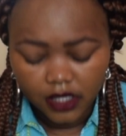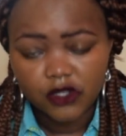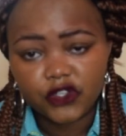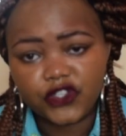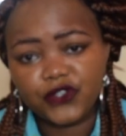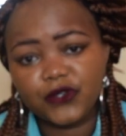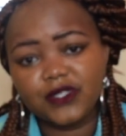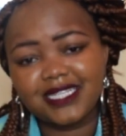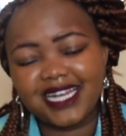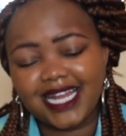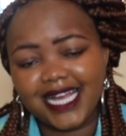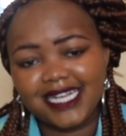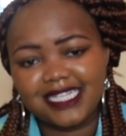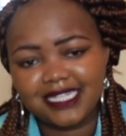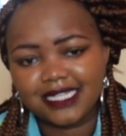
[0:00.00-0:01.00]
Choose
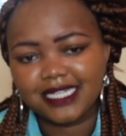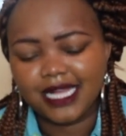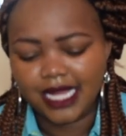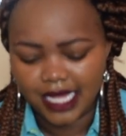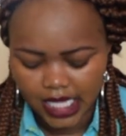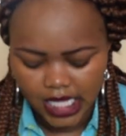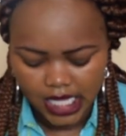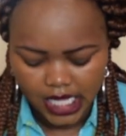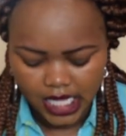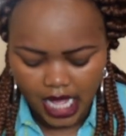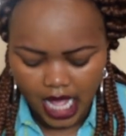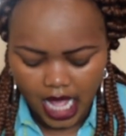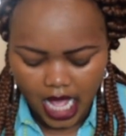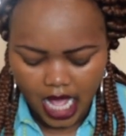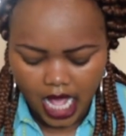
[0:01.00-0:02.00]
light
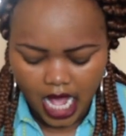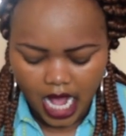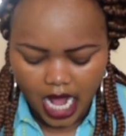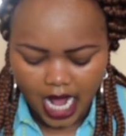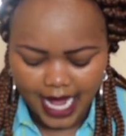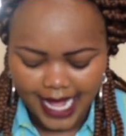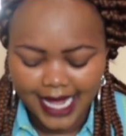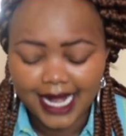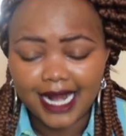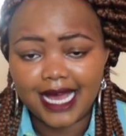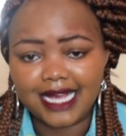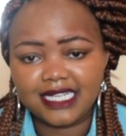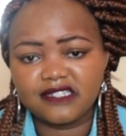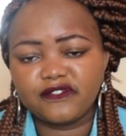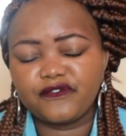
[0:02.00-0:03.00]

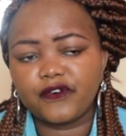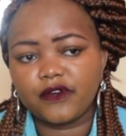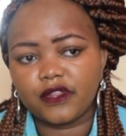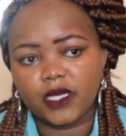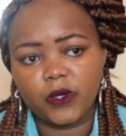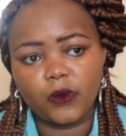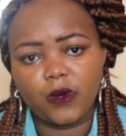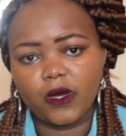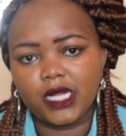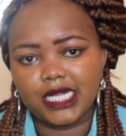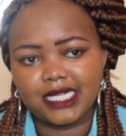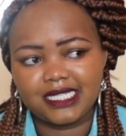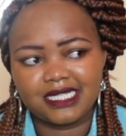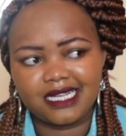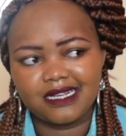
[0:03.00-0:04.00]
colors for the
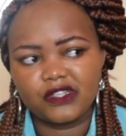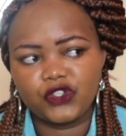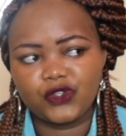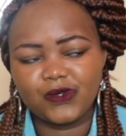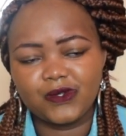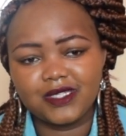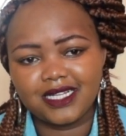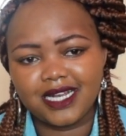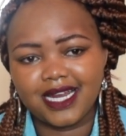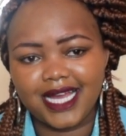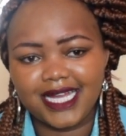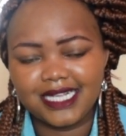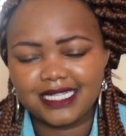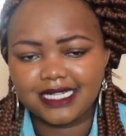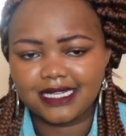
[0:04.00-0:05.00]
walls. Choose
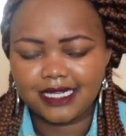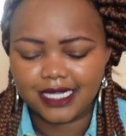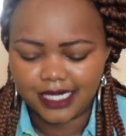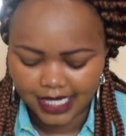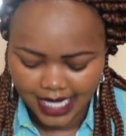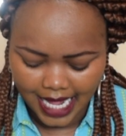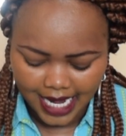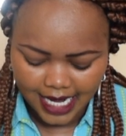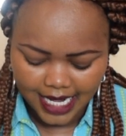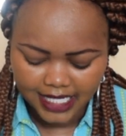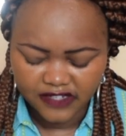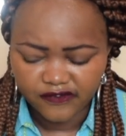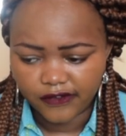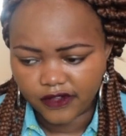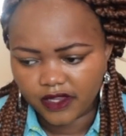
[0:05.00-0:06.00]
light colors
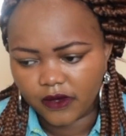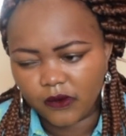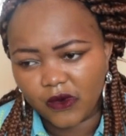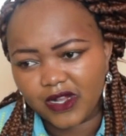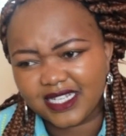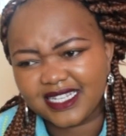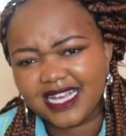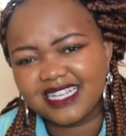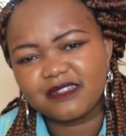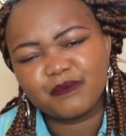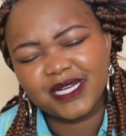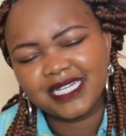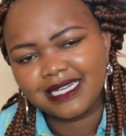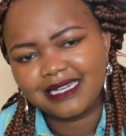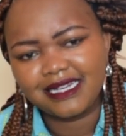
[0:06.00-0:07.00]
for the walls,
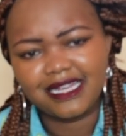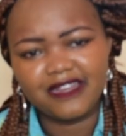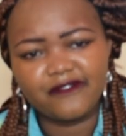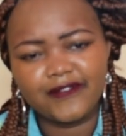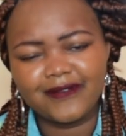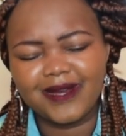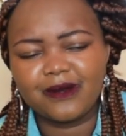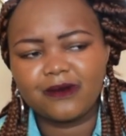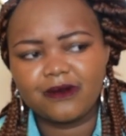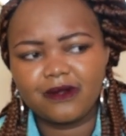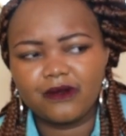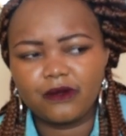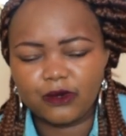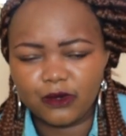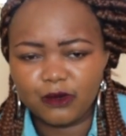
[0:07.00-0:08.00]
especially if your
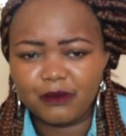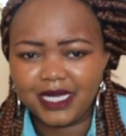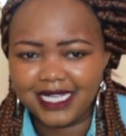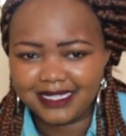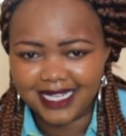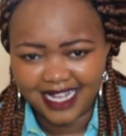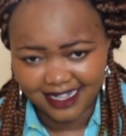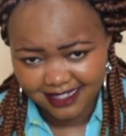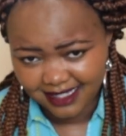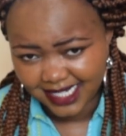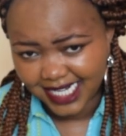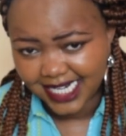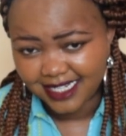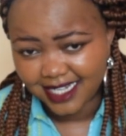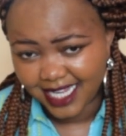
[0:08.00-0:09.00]
room is
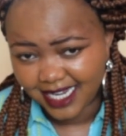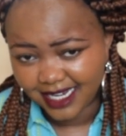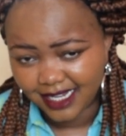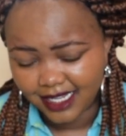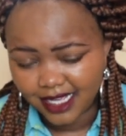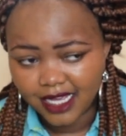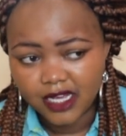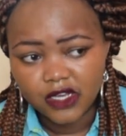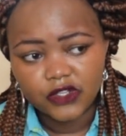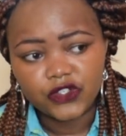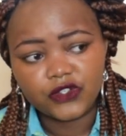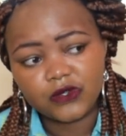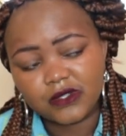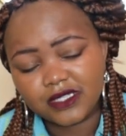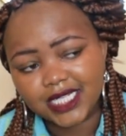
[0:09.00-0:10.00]
extra tiny.
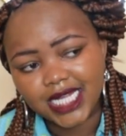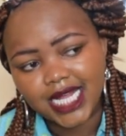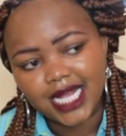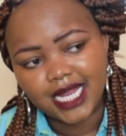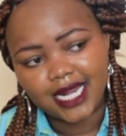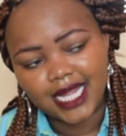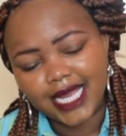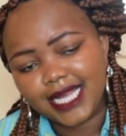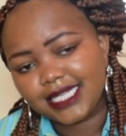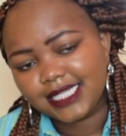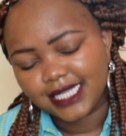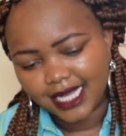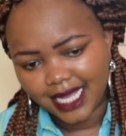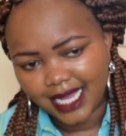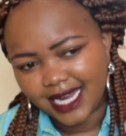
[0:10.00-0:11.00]
Choose light
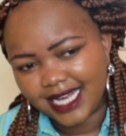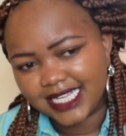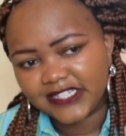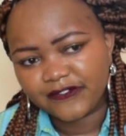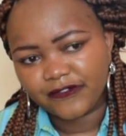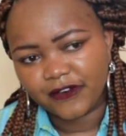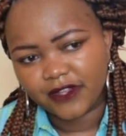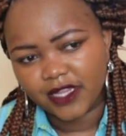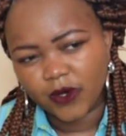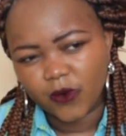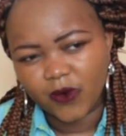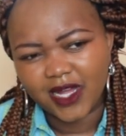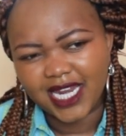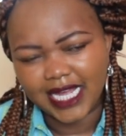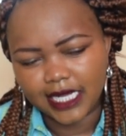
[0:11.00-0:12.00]
colors for the
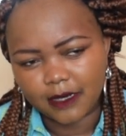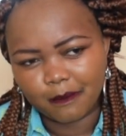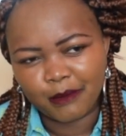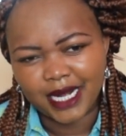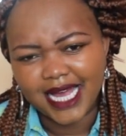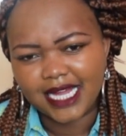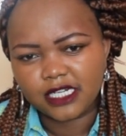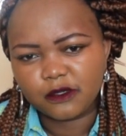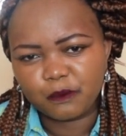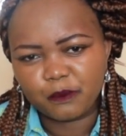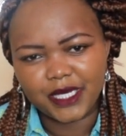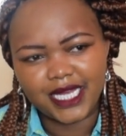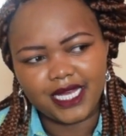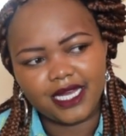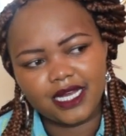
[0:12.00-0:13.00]
wall, like blush
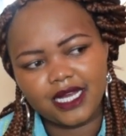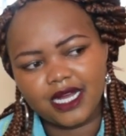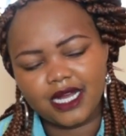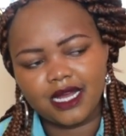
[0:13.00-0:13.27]
pink,